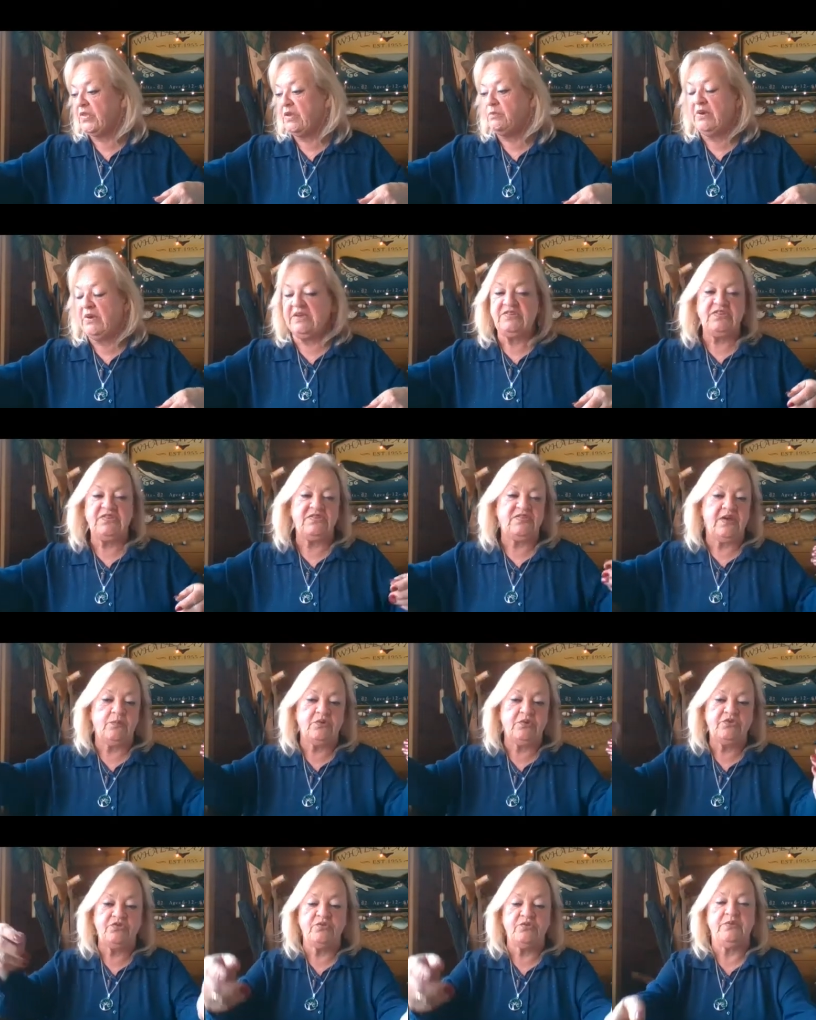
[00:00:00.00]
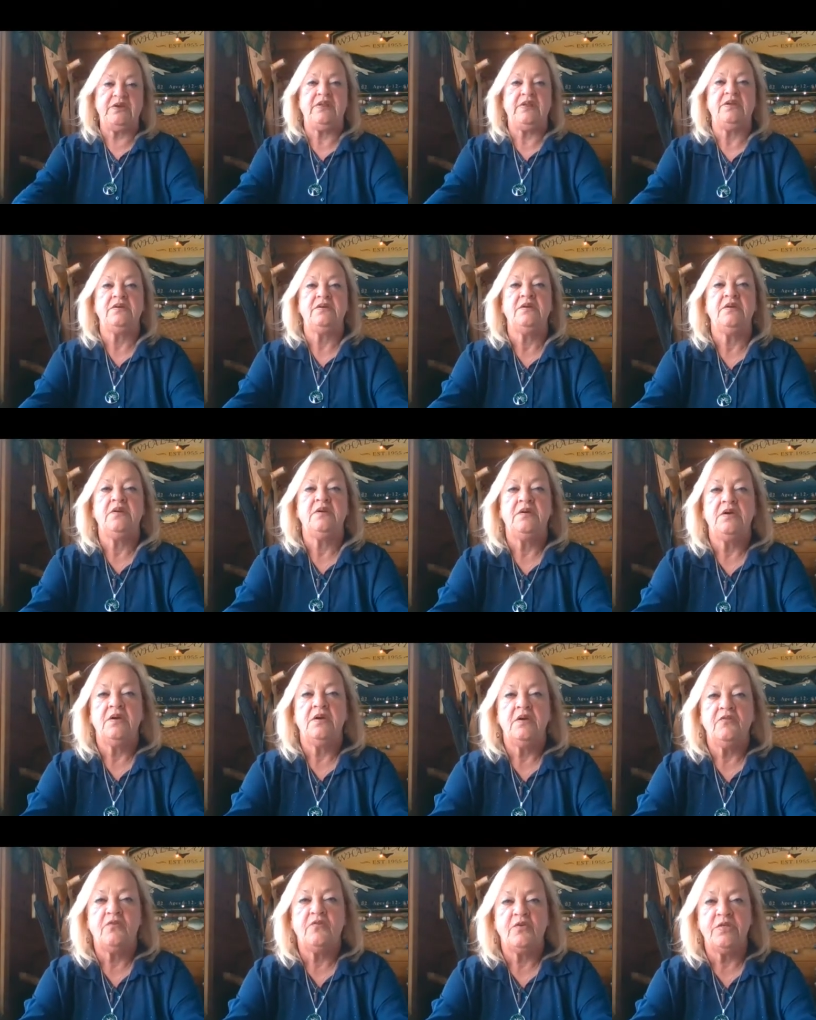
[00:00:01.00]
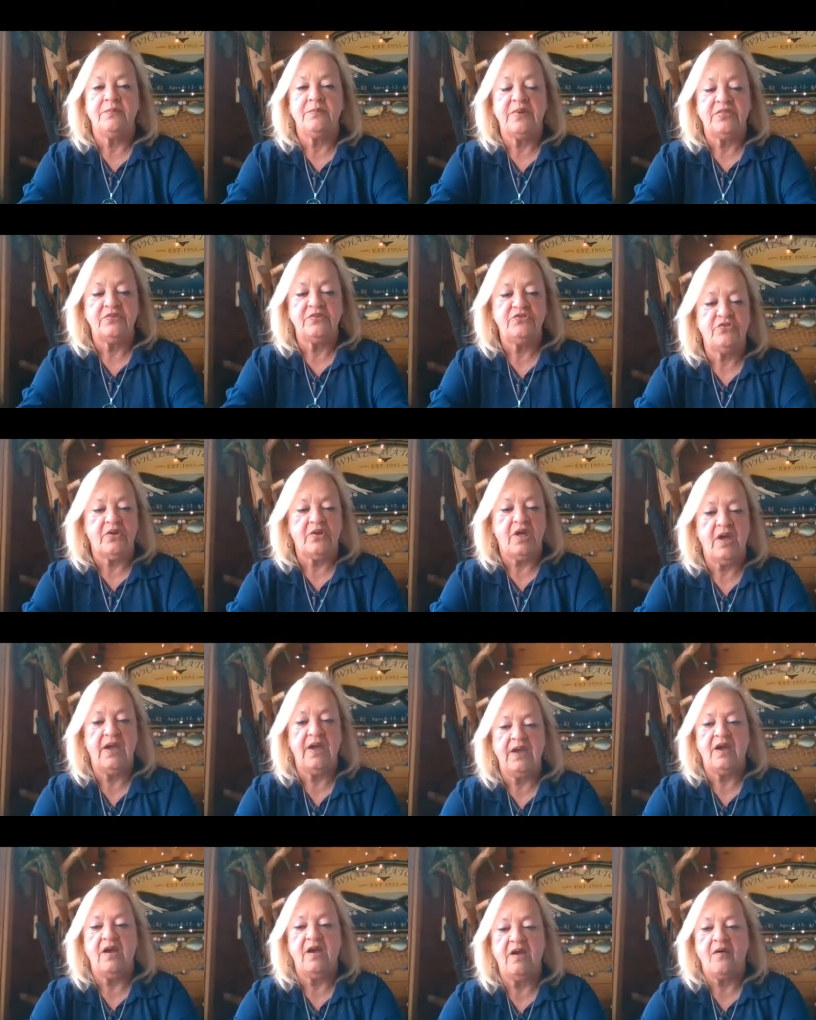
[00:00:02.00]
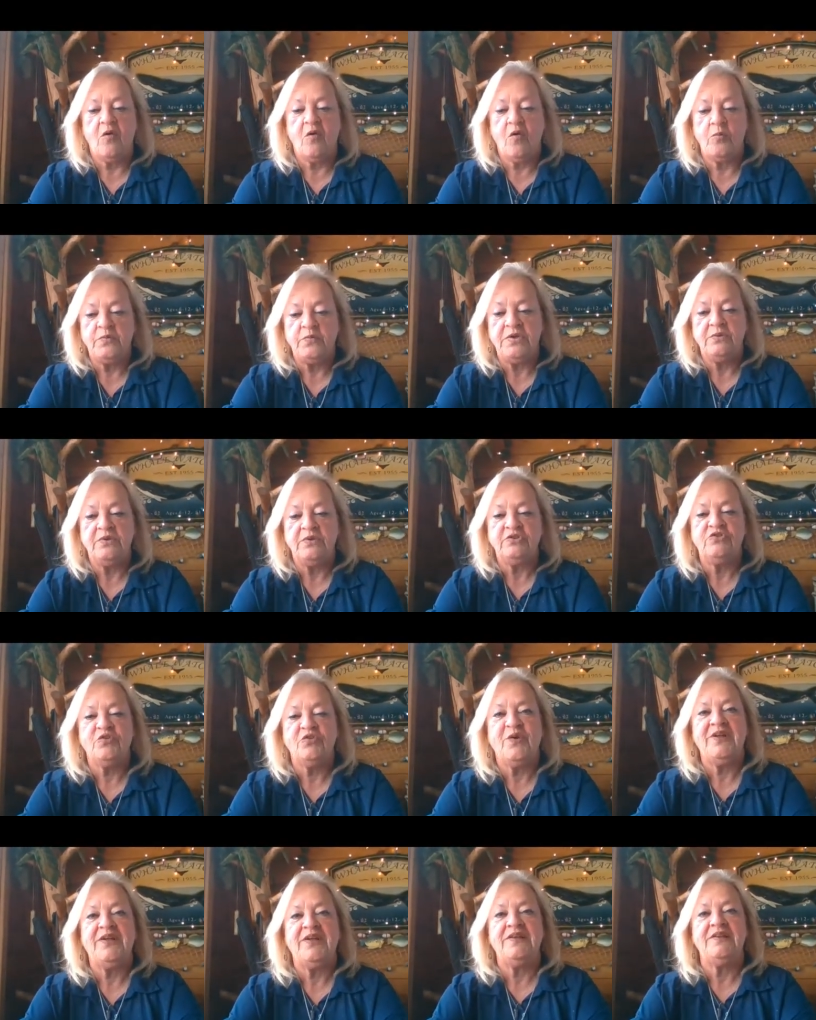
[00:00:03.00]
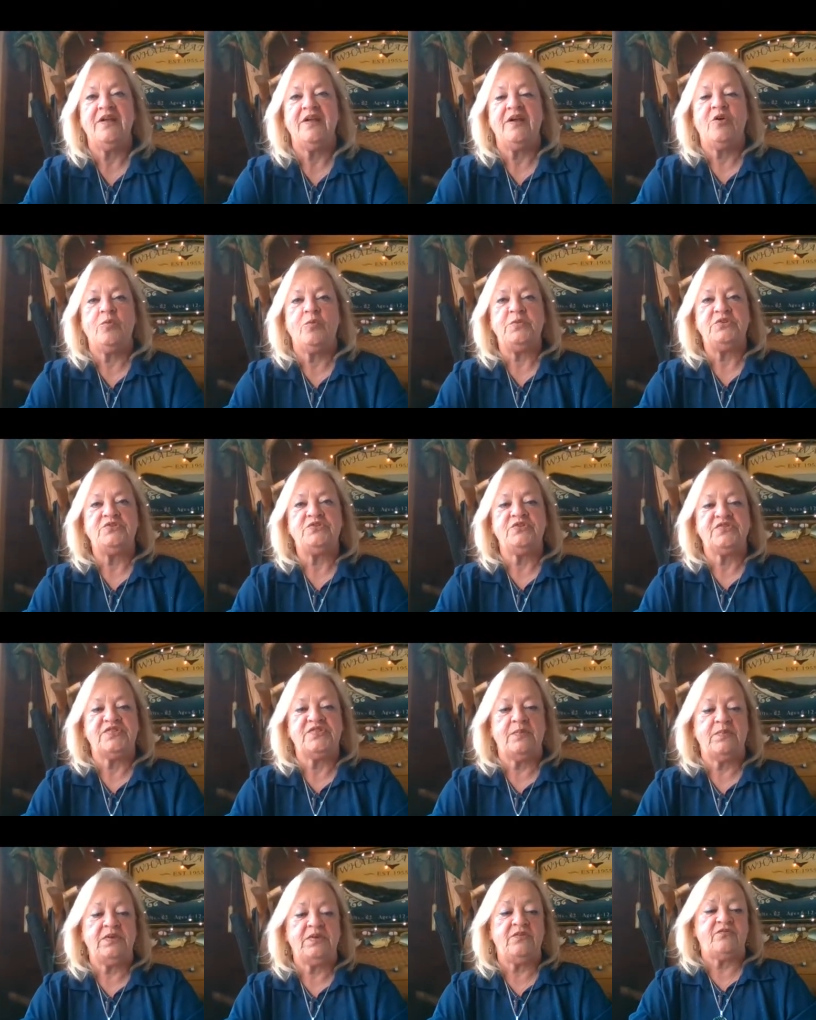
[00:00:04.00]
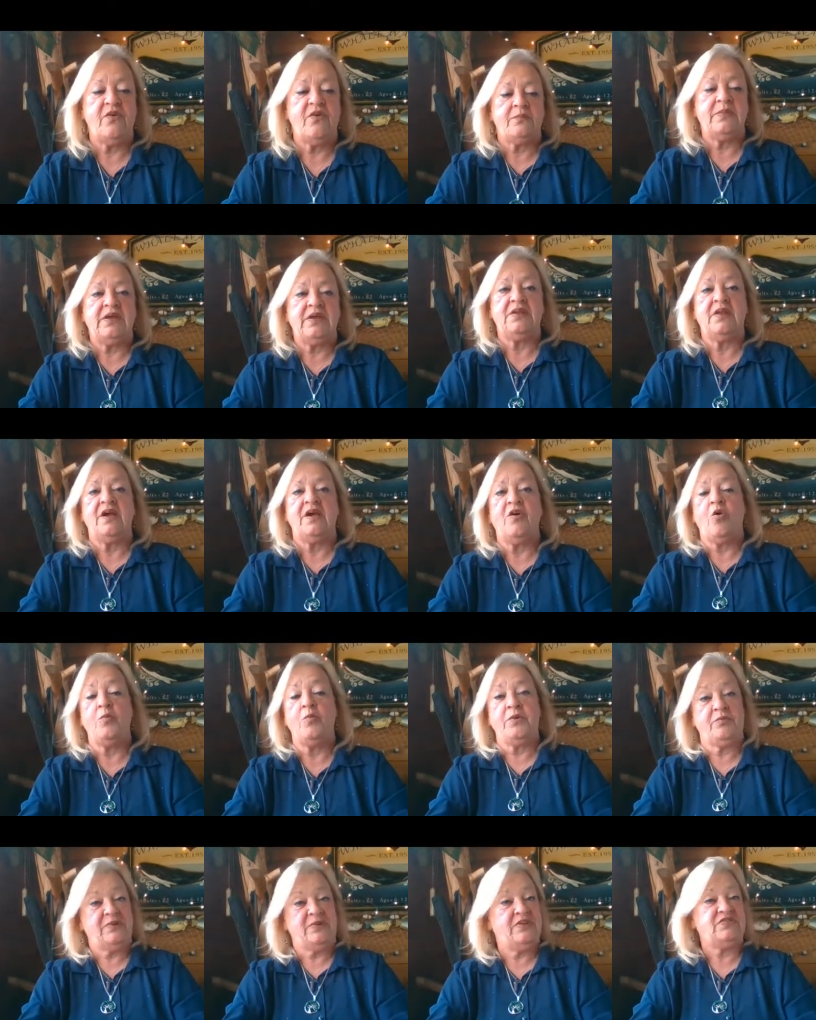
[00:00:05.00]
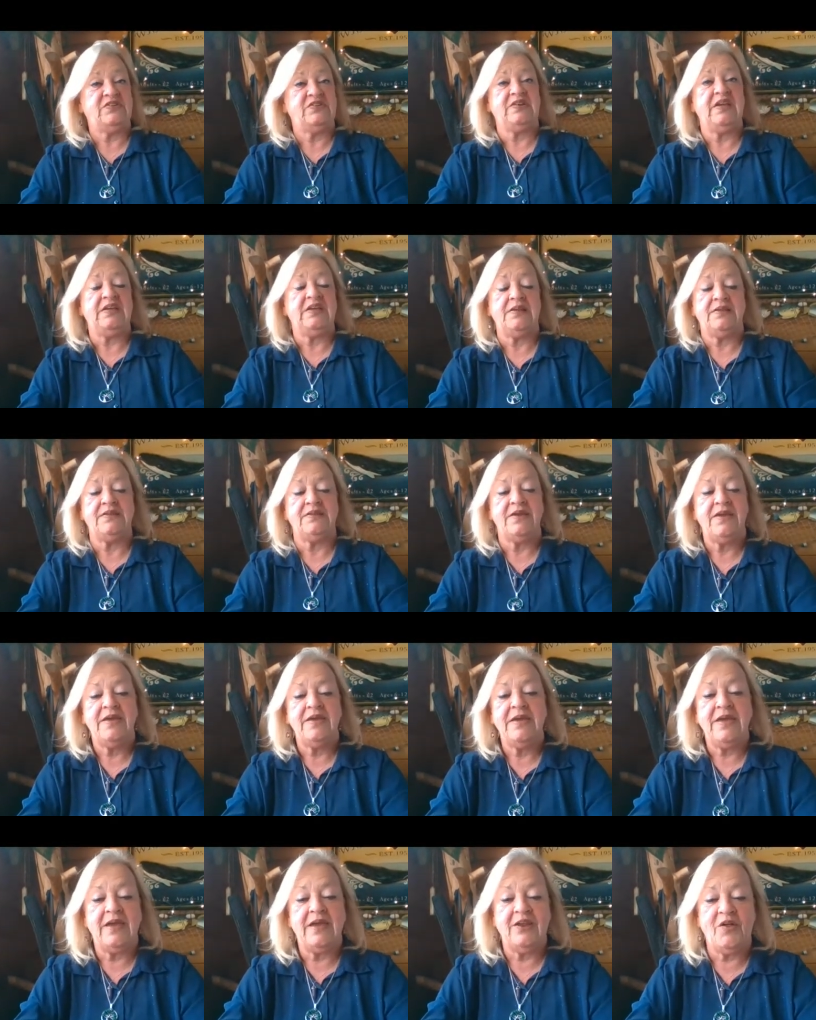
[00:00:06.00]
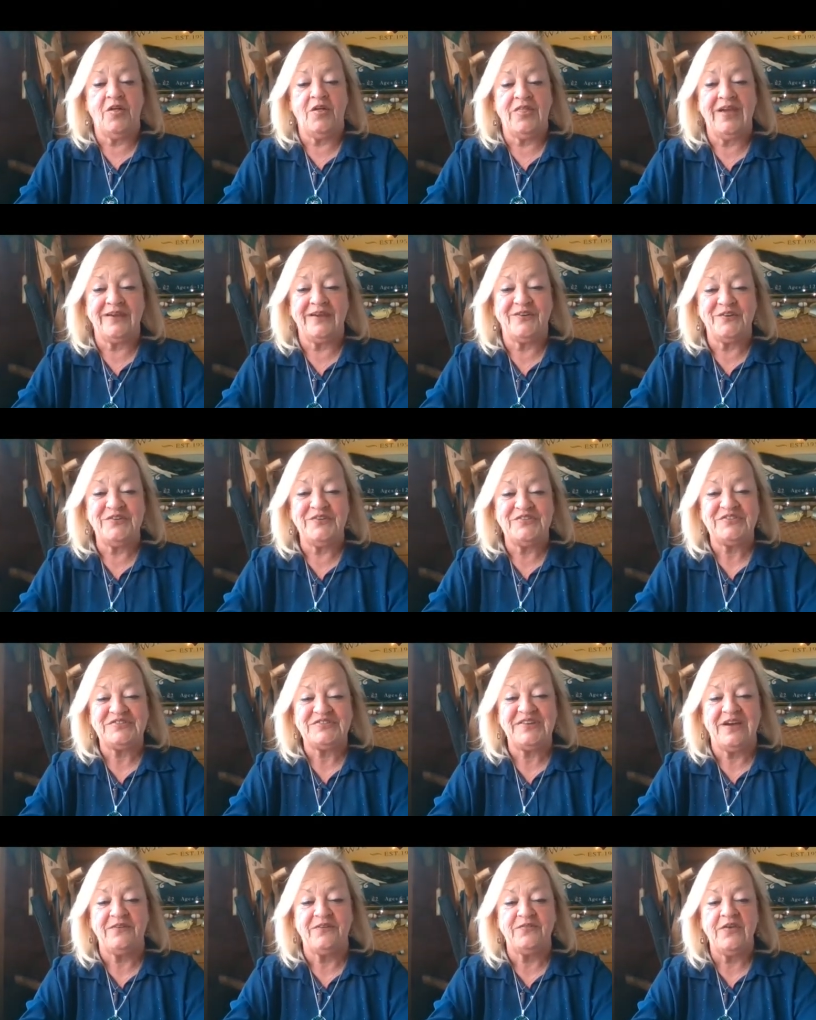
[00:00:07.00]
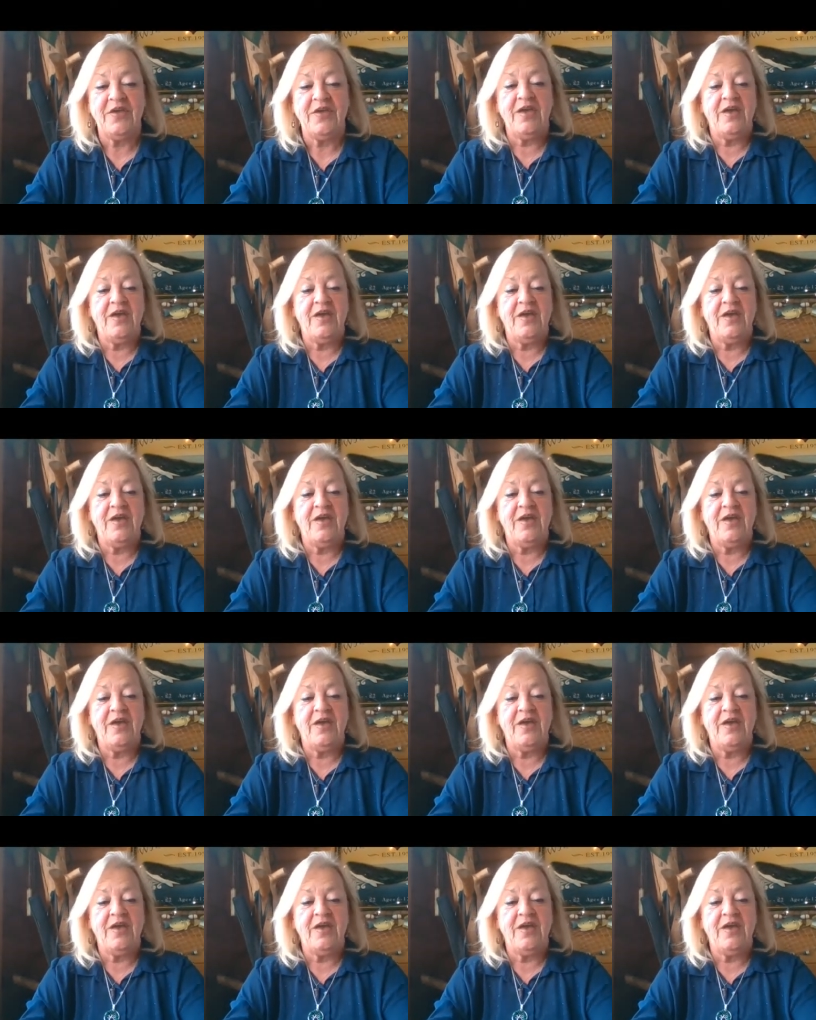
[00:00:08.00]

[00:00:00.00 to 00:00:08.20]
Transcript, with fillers: Pisces, that was your reading for the month of July. I hope you enjoyed it. I hope you took something from it. I hope it resonated and all that good stuff.